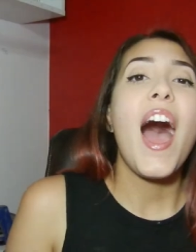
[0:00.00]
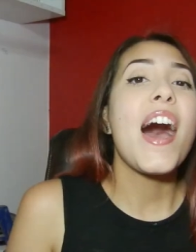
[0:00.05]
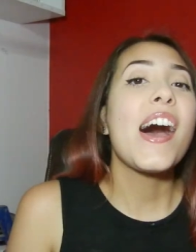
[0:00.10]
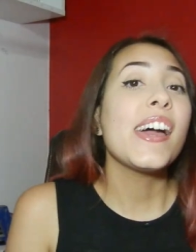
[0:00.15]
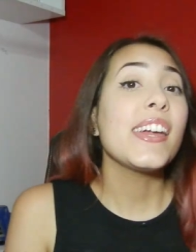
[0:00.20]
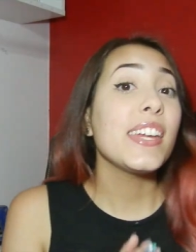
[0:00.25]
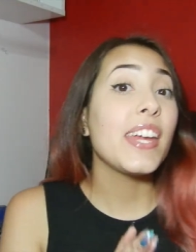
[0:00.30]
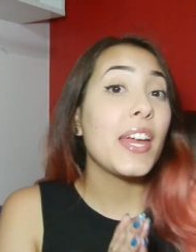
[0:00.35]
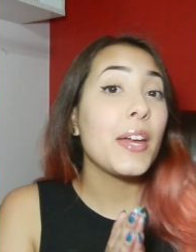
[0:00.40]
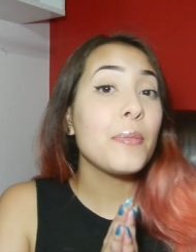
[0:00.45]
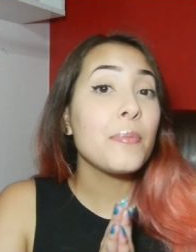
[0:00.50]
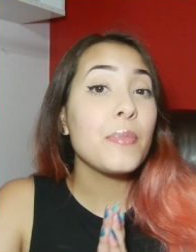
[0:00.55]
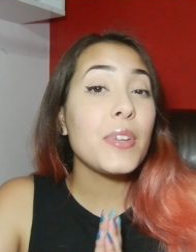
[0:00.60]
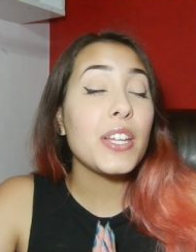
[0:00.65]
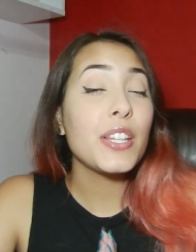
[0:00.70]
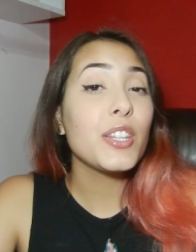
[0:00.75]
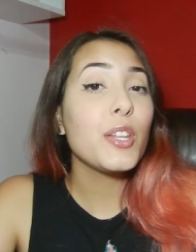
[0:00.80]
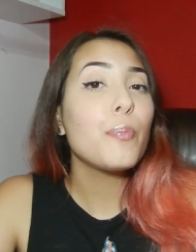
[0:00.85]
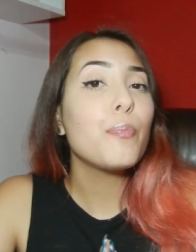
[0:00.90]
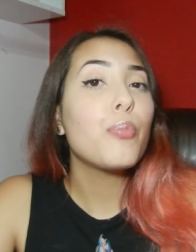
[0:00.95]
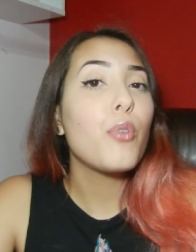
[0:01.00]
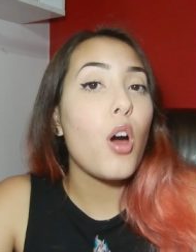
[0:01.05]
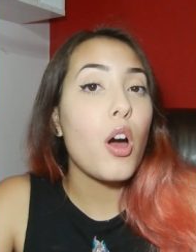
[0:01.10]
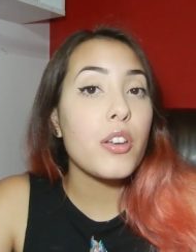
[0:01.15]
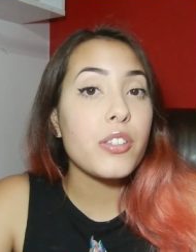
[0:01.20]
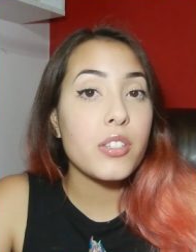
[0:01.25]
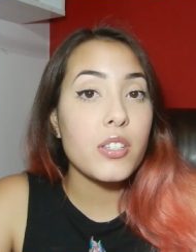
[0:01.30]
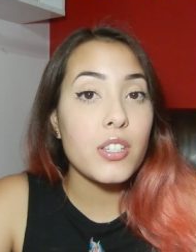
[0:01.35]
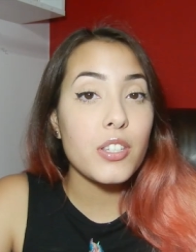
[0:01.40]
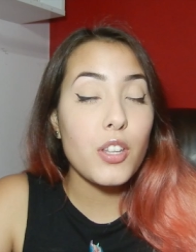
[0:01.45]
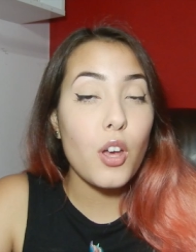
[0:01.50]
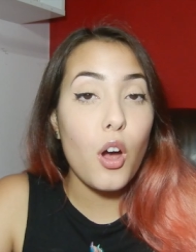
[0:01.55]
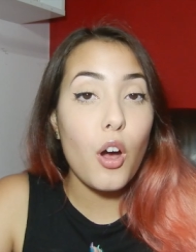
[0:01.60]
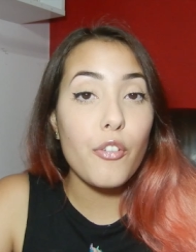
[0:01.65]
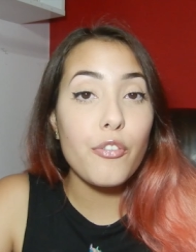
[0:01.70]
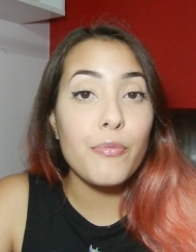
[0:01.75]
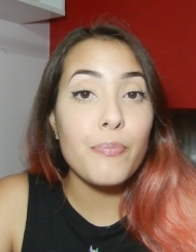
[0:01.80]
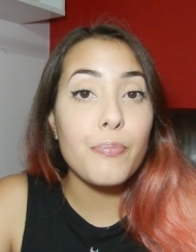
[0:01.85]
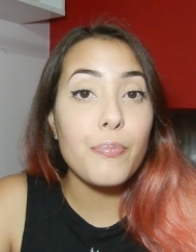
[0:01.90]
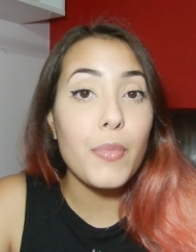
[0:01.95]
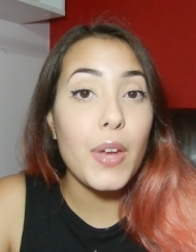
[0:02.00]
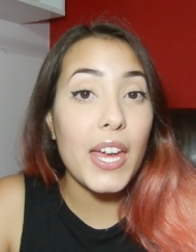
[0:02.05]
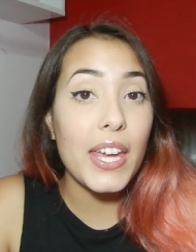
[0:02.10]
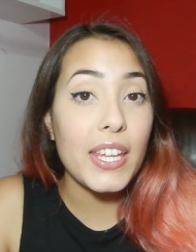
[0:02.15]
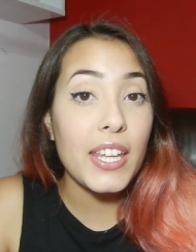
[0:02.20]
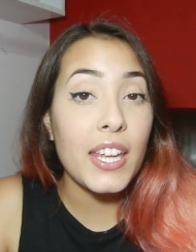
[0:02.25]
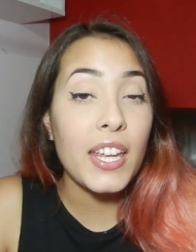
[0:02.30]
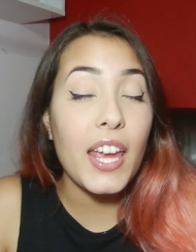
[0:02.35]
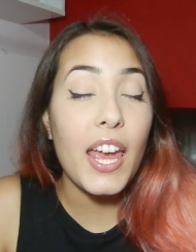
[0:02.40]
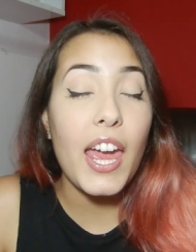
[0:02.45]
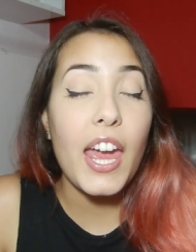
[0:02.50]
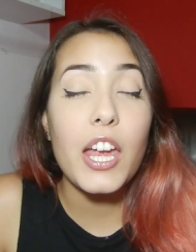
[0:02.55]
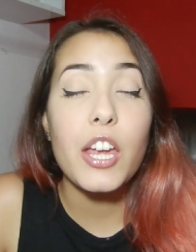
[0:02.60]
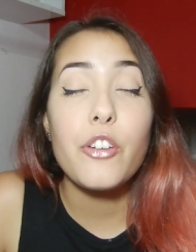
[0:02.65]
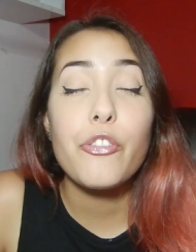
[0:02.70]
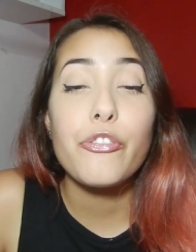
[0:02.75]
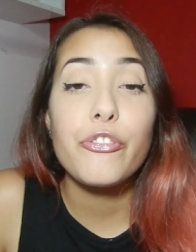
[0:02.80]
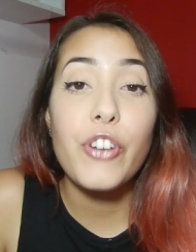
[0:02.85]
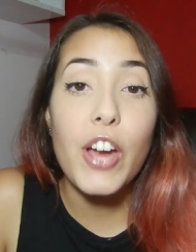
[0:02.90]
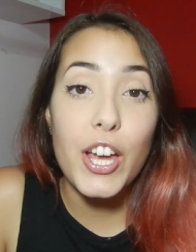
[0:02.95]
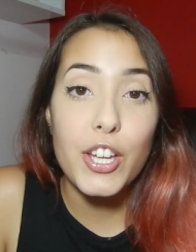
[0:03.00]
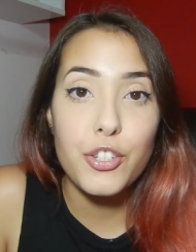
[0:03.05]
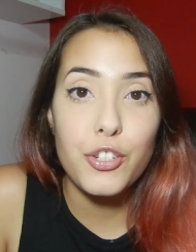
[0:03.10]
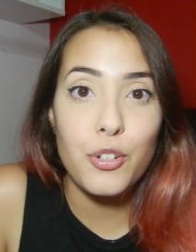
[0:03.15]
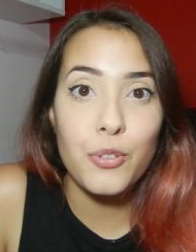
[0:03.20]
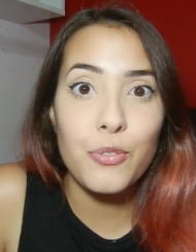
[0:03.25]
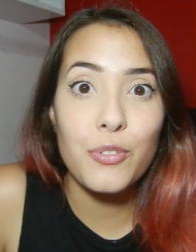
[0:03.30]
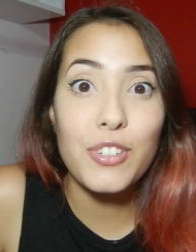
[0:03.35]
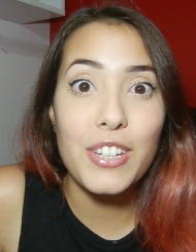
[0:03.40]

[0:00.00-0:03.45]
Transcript: I am in the process of making a fashion